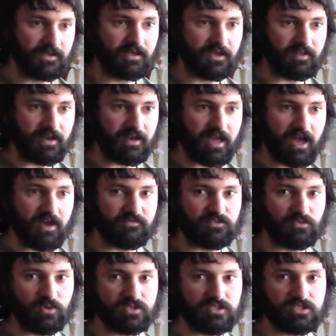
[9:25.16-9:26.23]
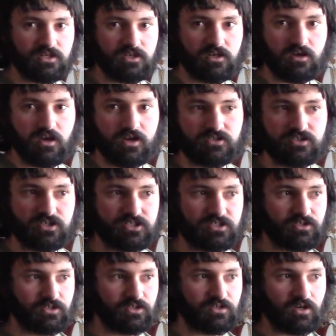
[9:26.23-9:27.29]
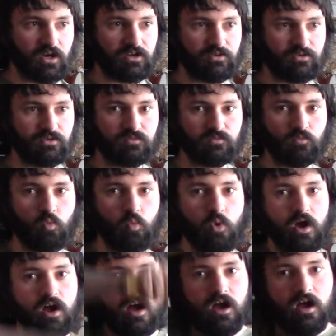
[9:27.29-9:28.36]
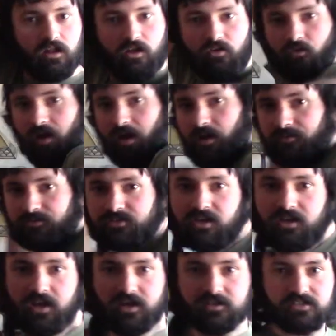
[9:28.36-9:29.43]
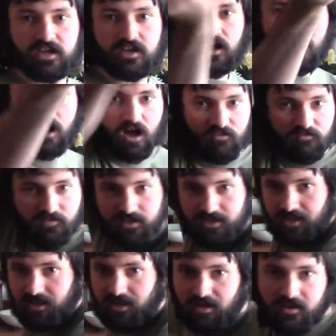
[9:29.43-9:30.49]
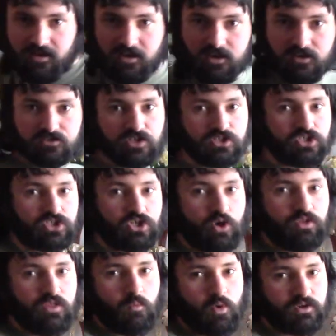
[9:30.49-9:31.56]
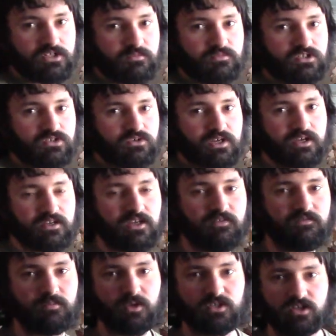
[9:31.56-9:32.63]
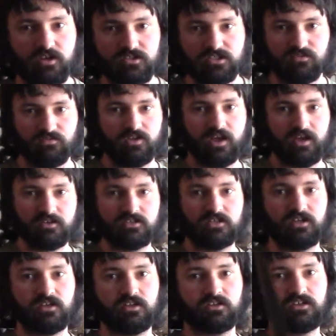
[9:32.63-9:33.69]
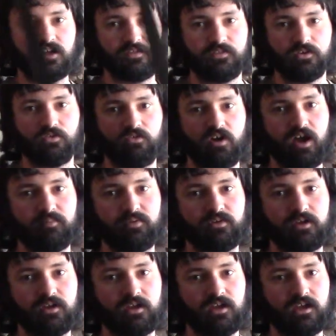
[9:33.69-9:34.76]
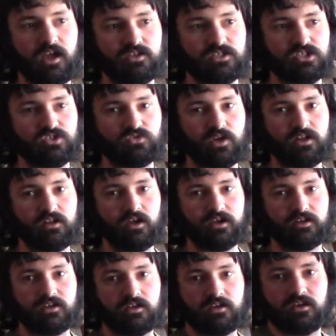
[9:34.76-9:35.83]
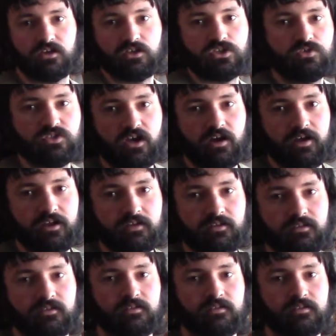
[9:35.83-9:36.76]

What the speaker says: And then afterwards I don't whirl around and take half a year to show them what I'm doing and give them a chance to react. Cut the crap, here's a straight line, you die.